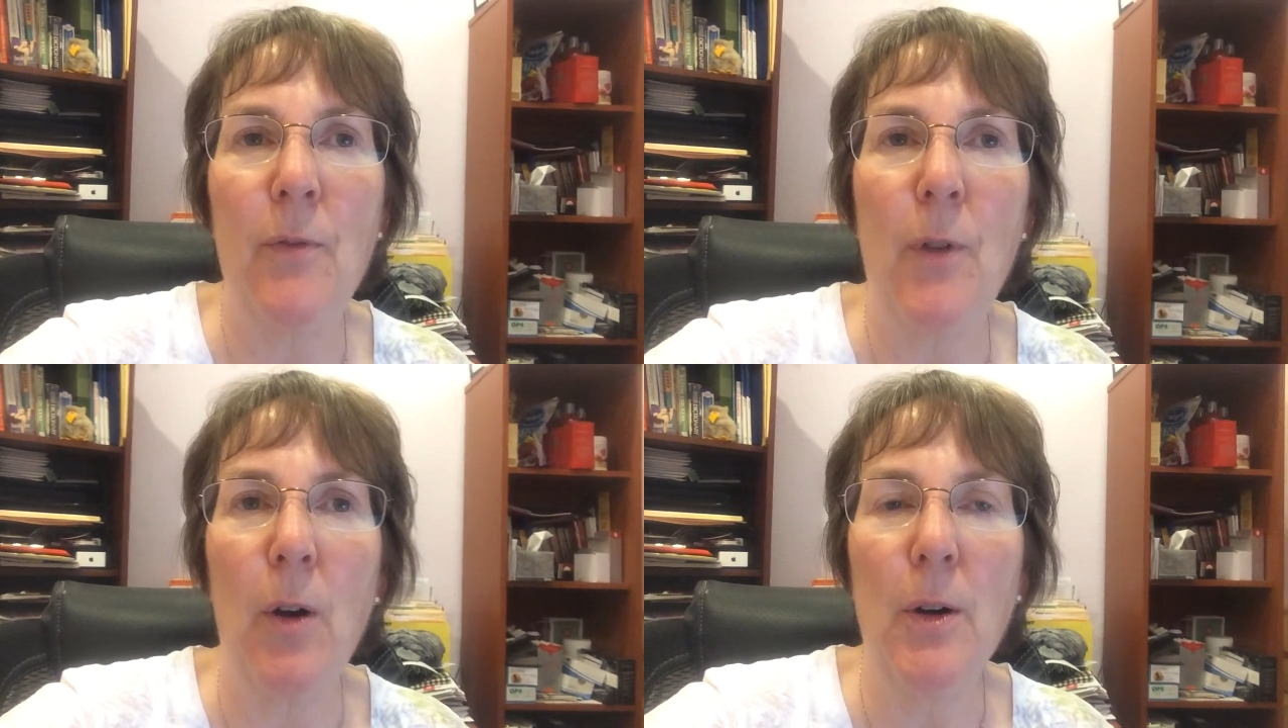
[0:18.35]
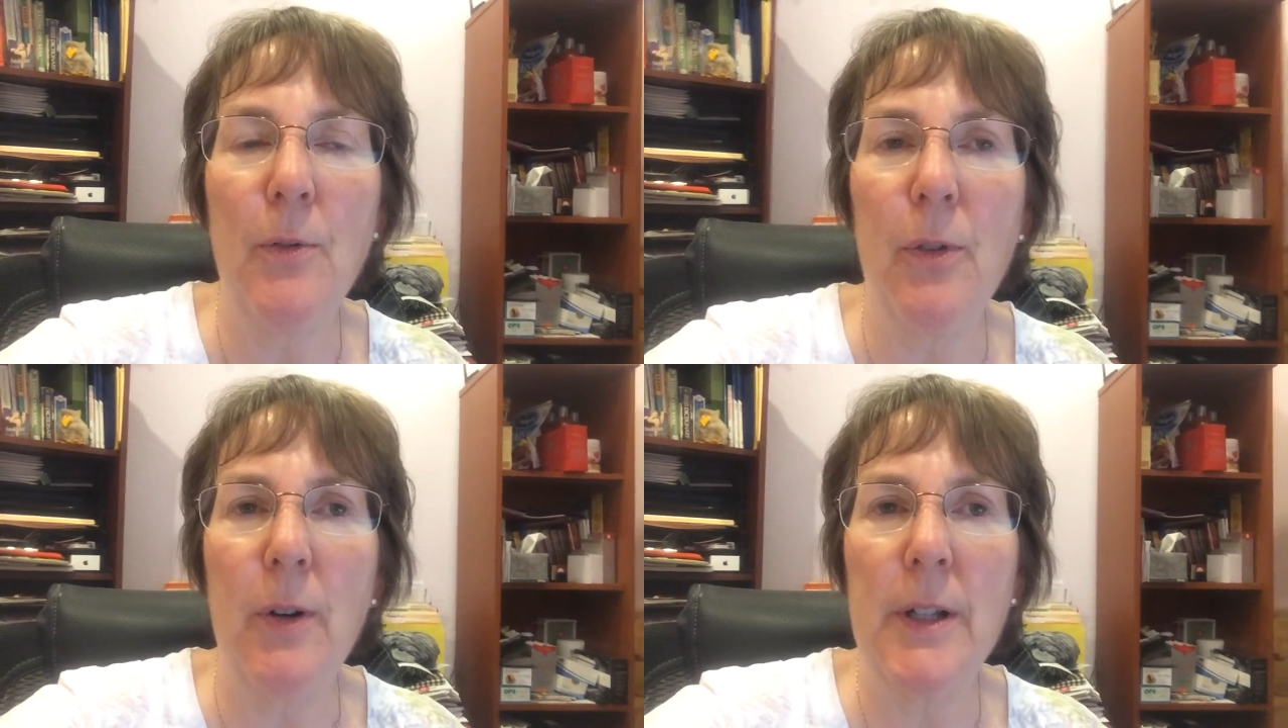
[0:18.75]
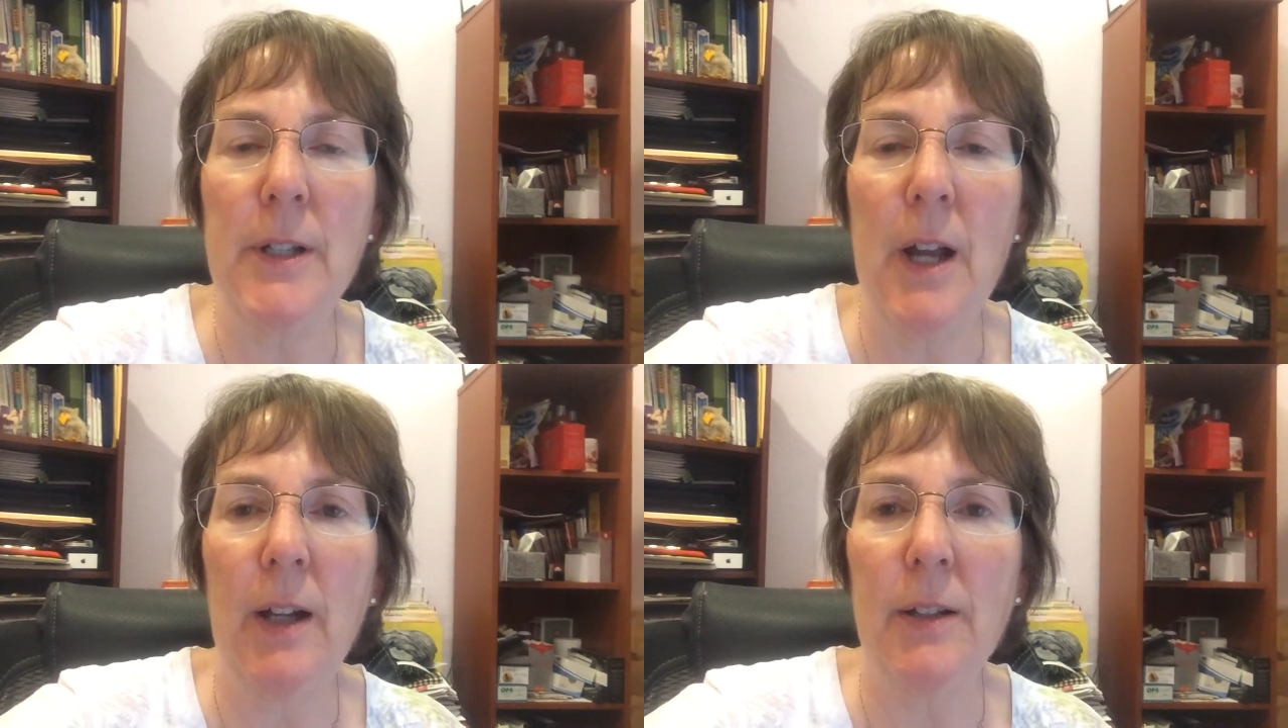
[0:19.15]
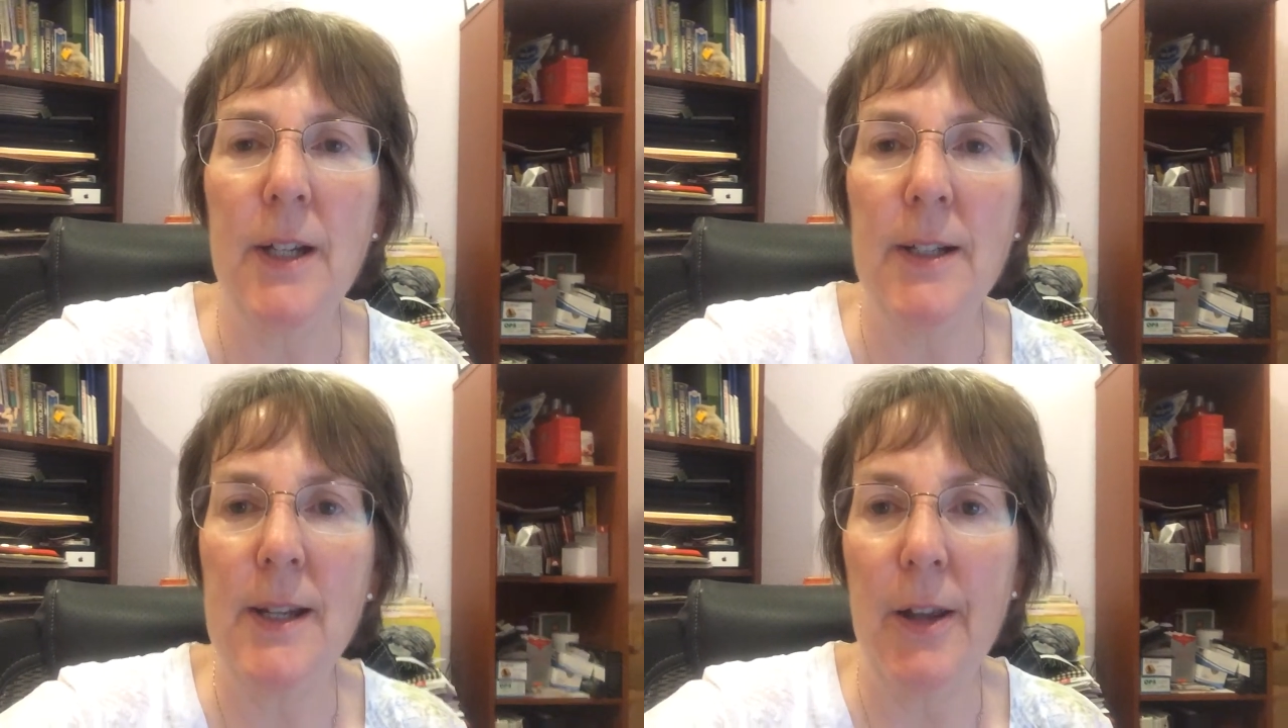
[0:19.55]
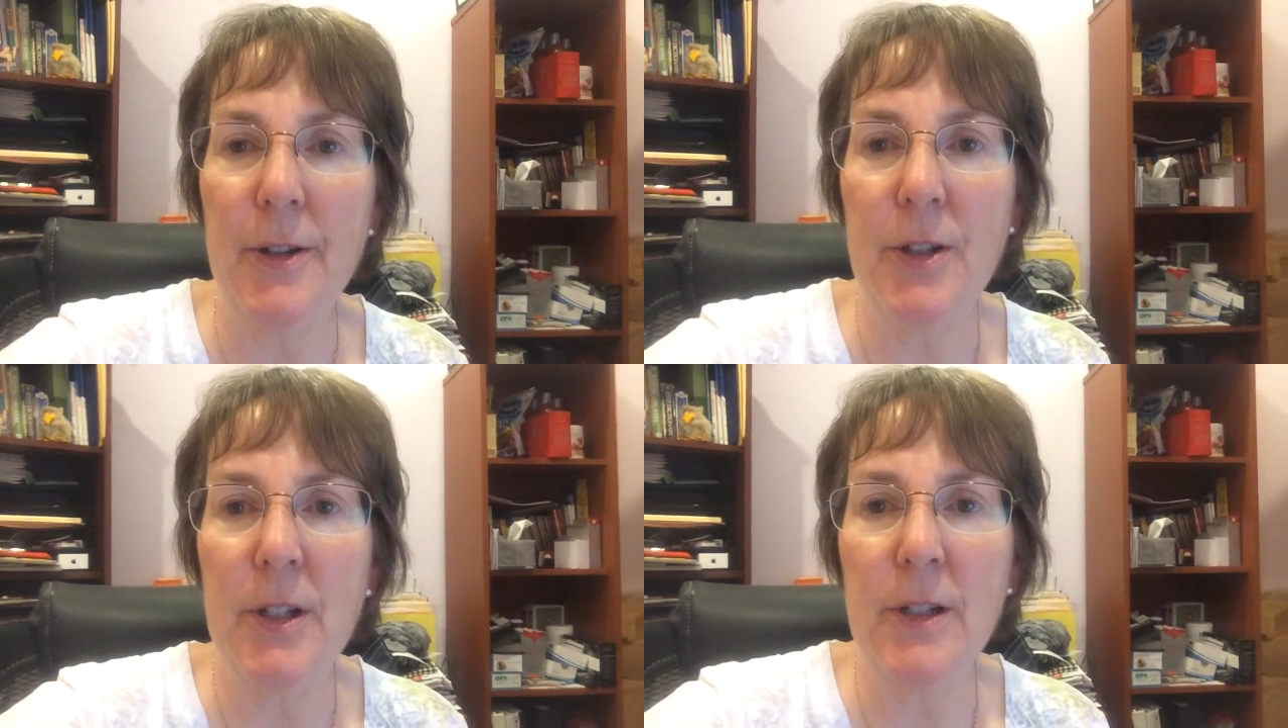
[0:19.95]
far infrared
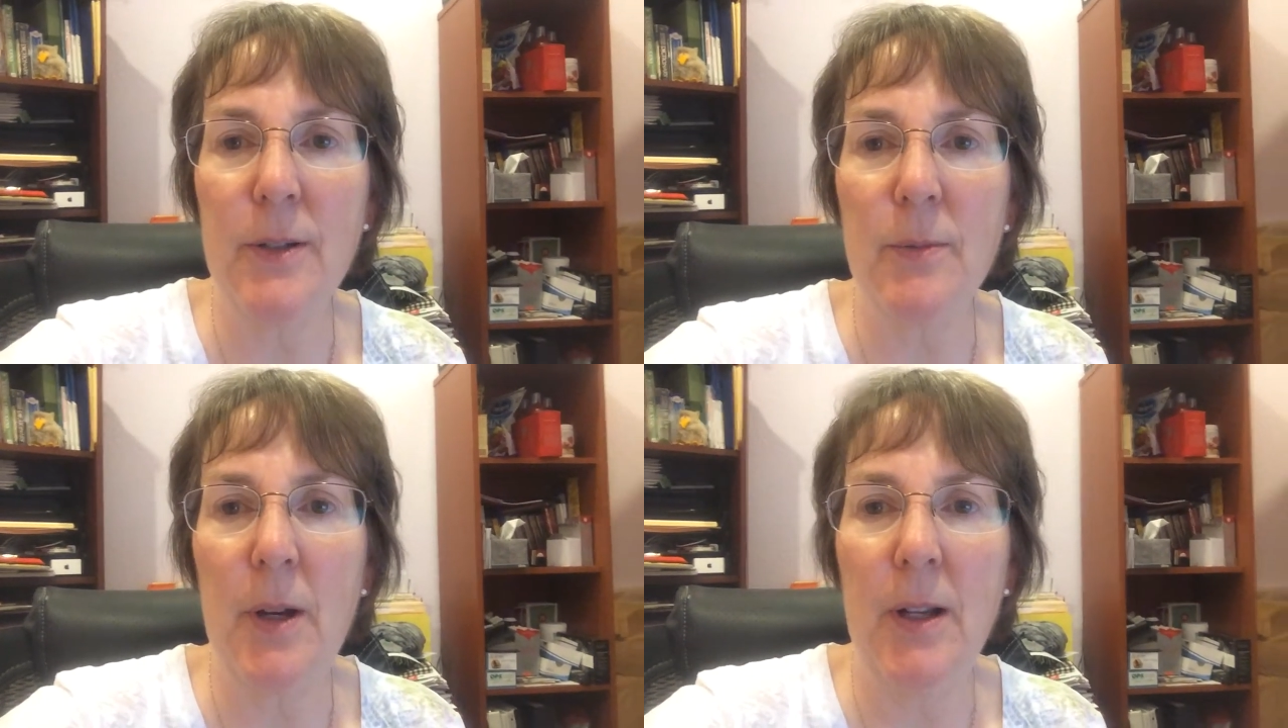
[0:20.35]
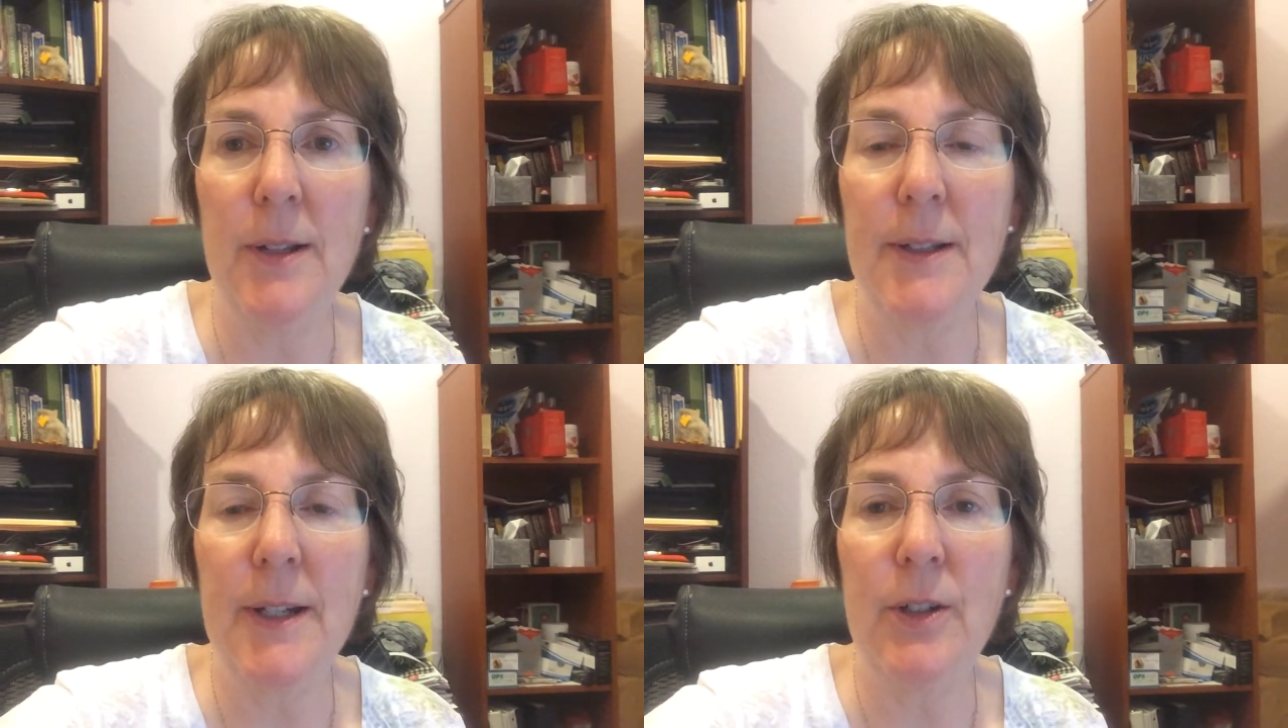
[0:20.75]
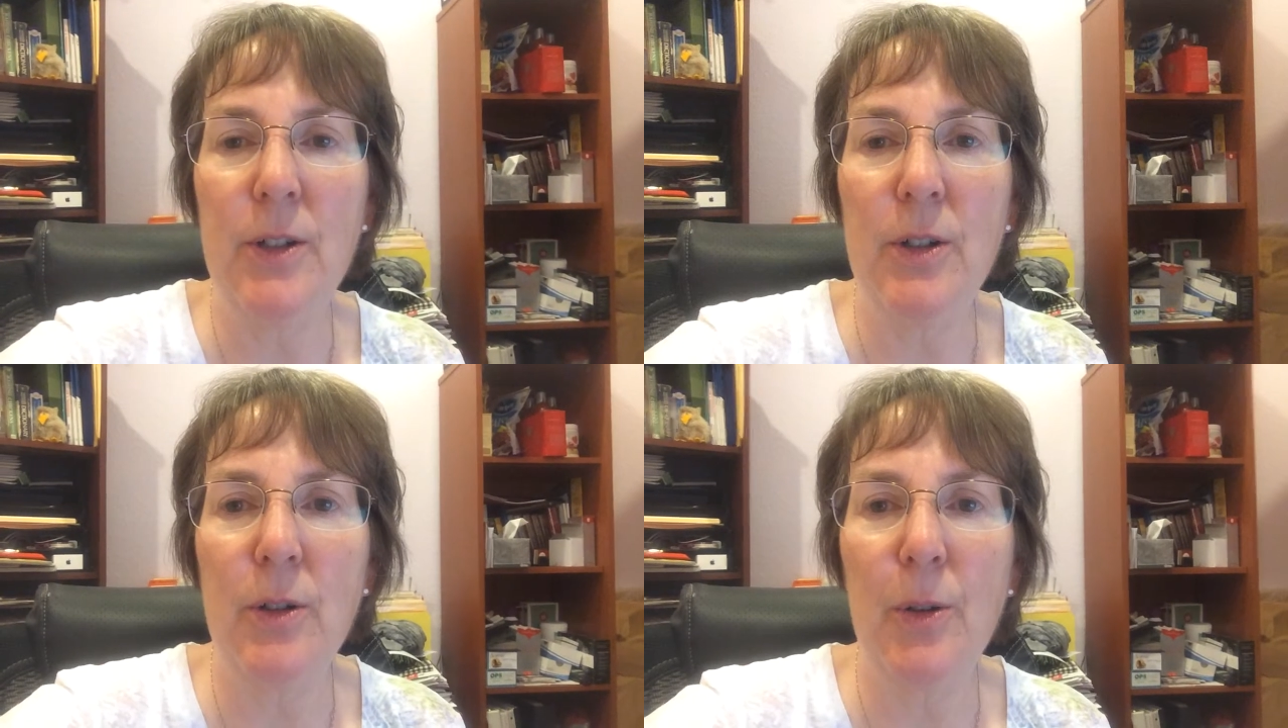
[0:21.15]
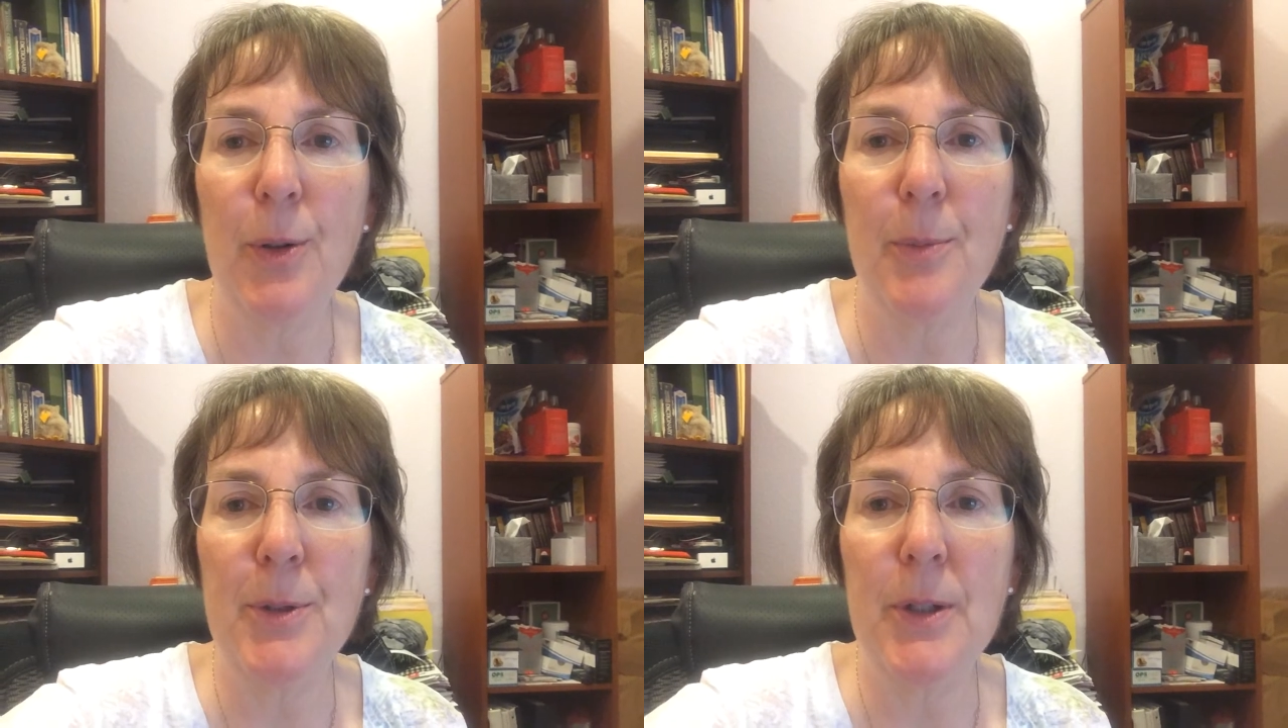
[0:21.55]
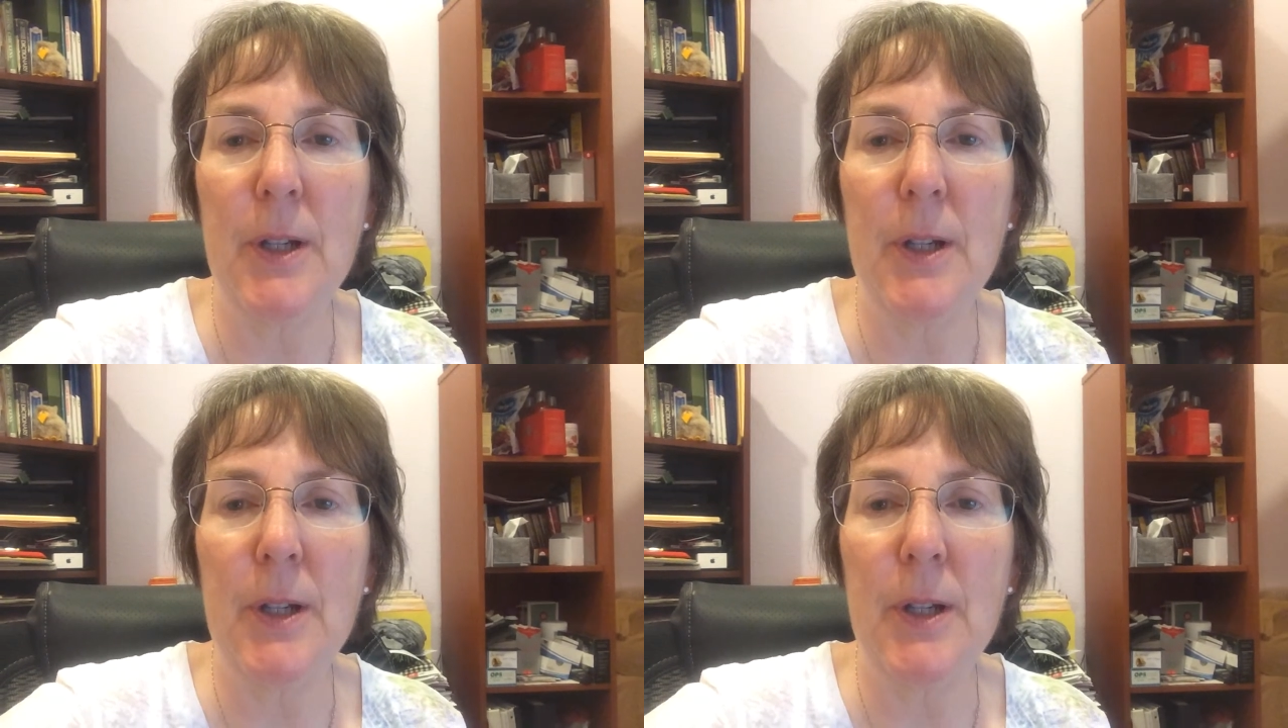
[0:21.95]
technology as well as ancient herbs